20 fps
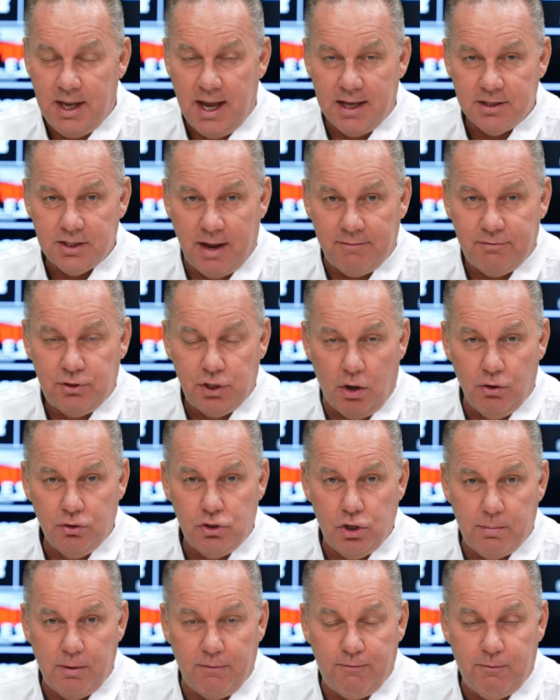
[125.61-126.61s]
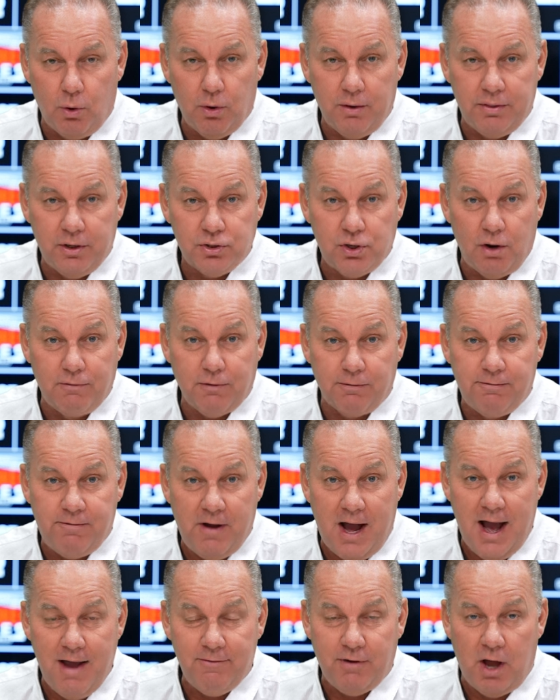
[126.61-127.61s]
As I've told you before, there's over
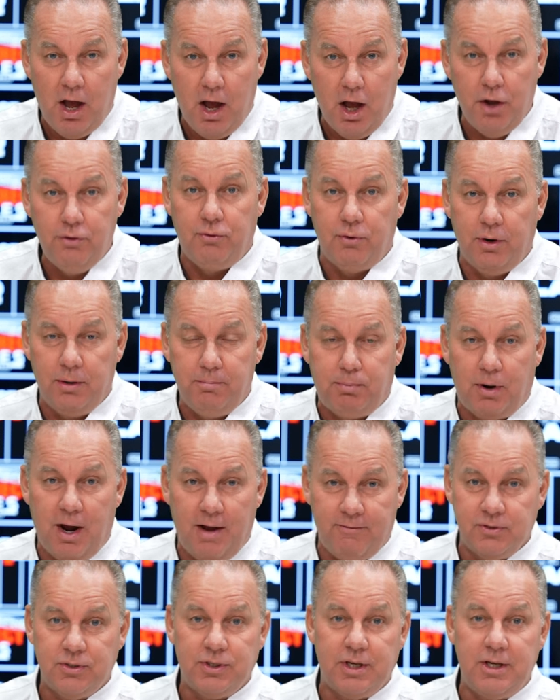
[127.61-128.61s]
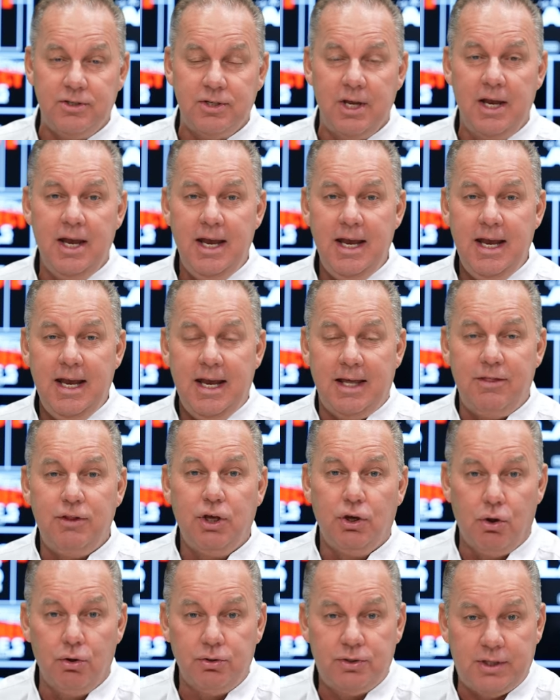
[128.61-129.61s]
500 prophecies in
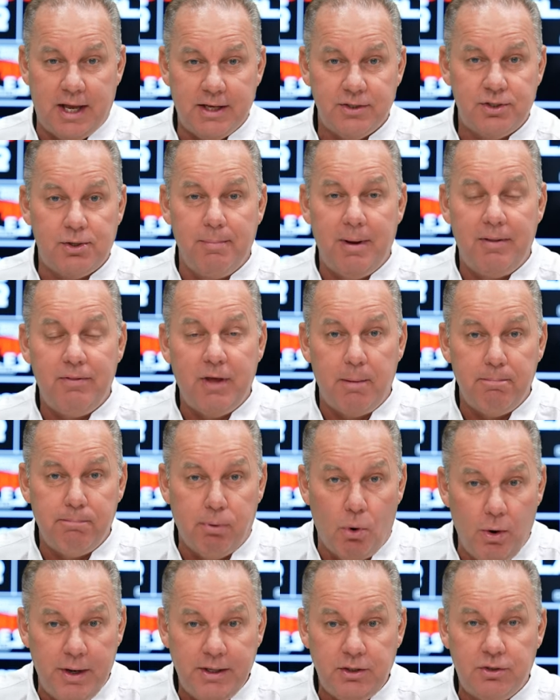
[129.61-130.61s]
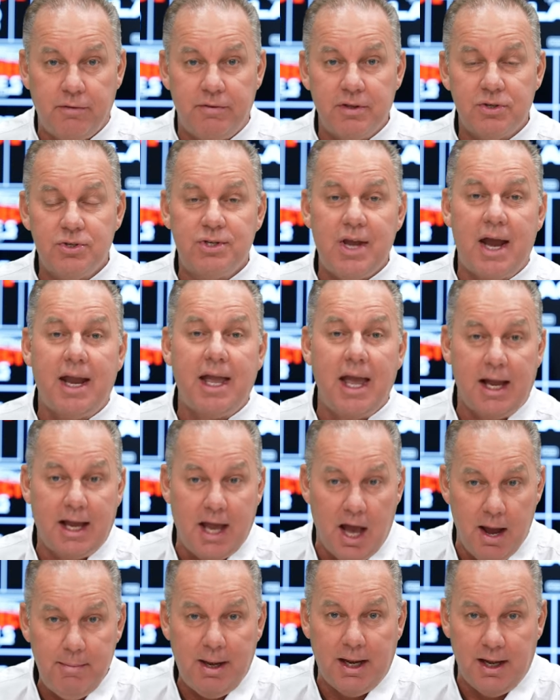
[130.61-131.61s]
the Old Testament that point to the second
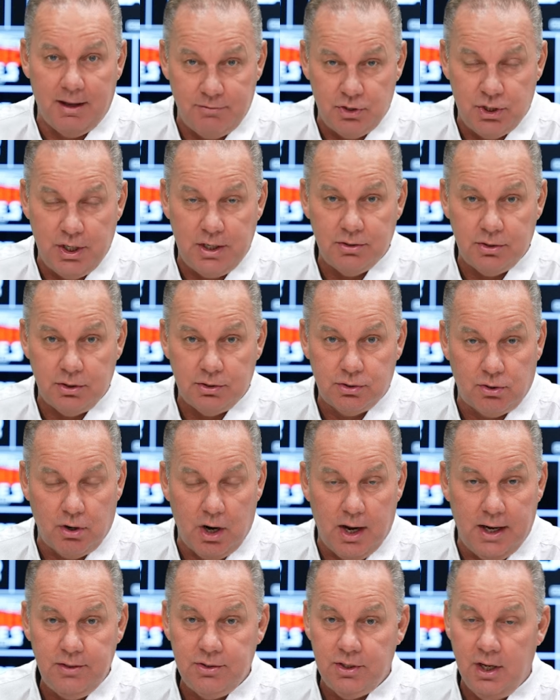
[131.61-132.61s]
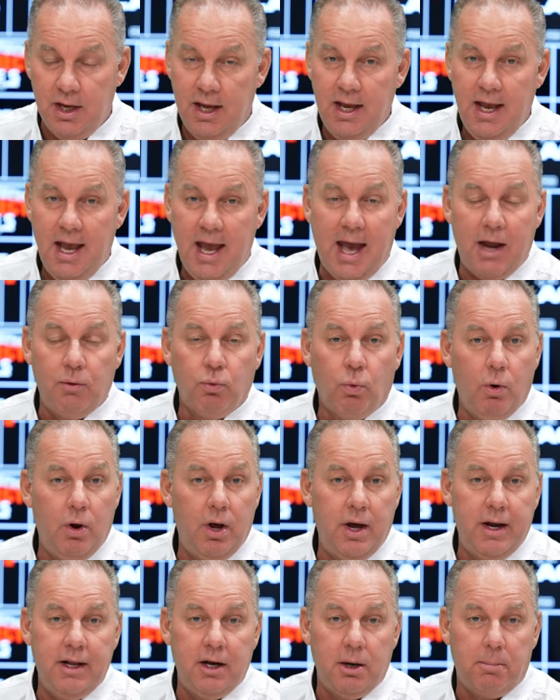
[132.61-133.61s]
coming of Jesus Christ, and
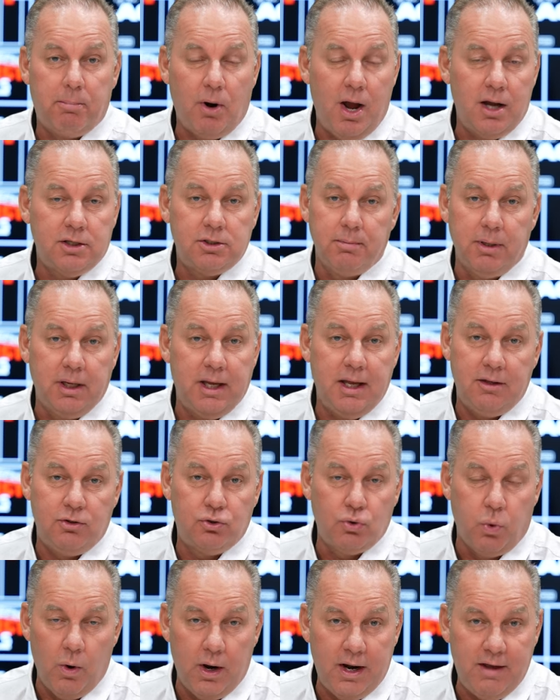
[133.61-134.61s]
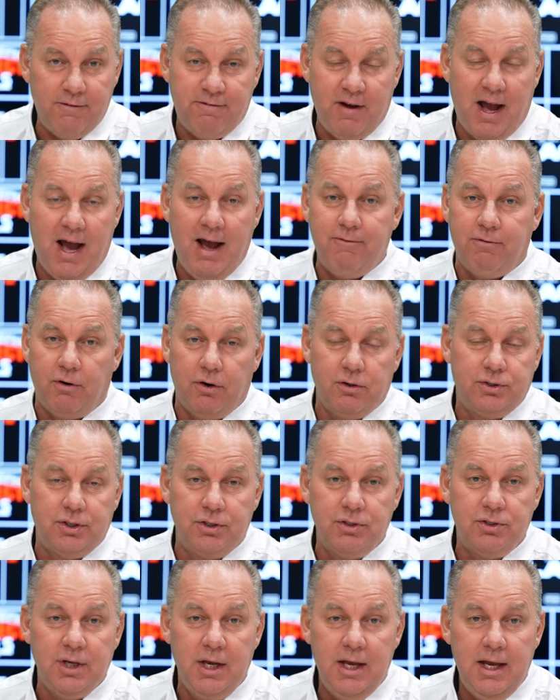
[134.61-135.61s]
one in approximately 25
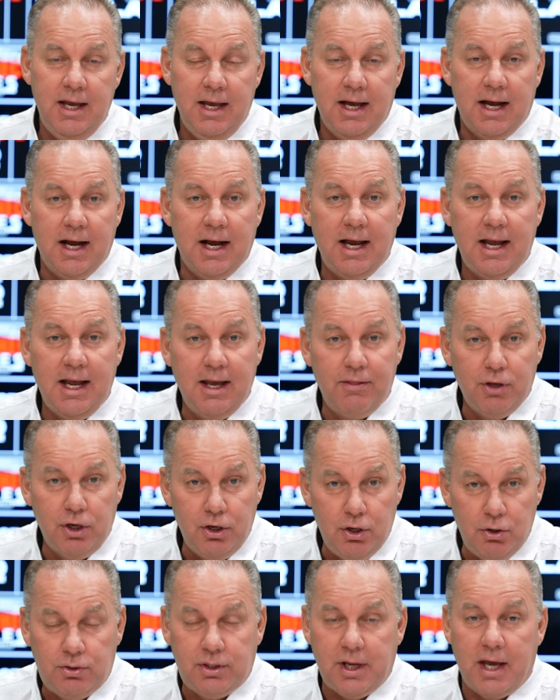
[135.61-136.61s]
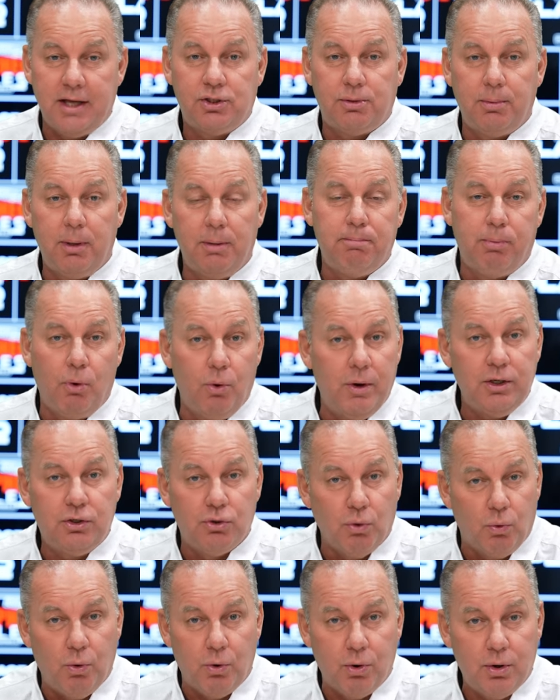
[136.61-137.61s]
verses uh, in the New Testament point
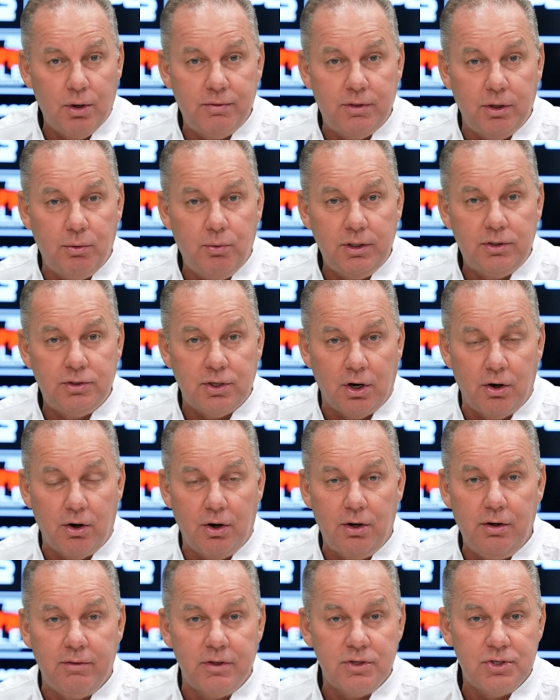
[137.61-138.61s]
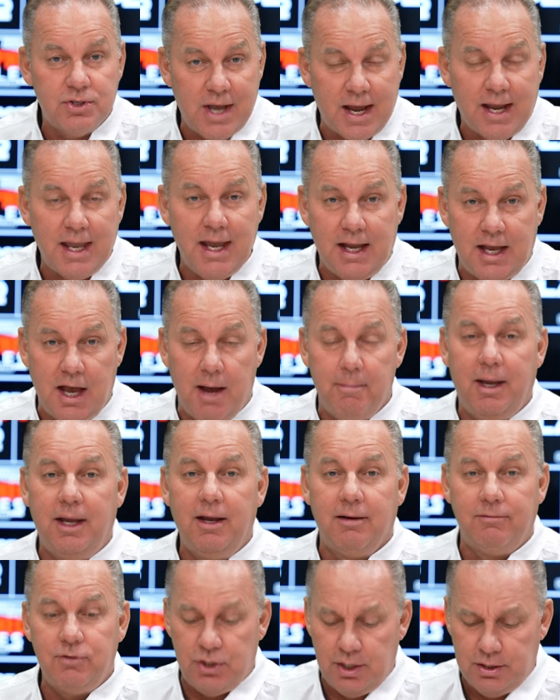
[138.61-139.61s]
toward the return, the second
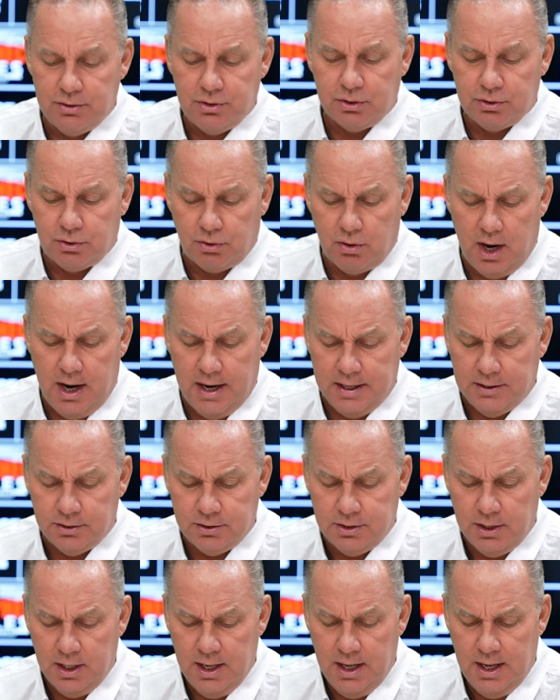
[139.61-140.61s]
coming of Jesus Christ.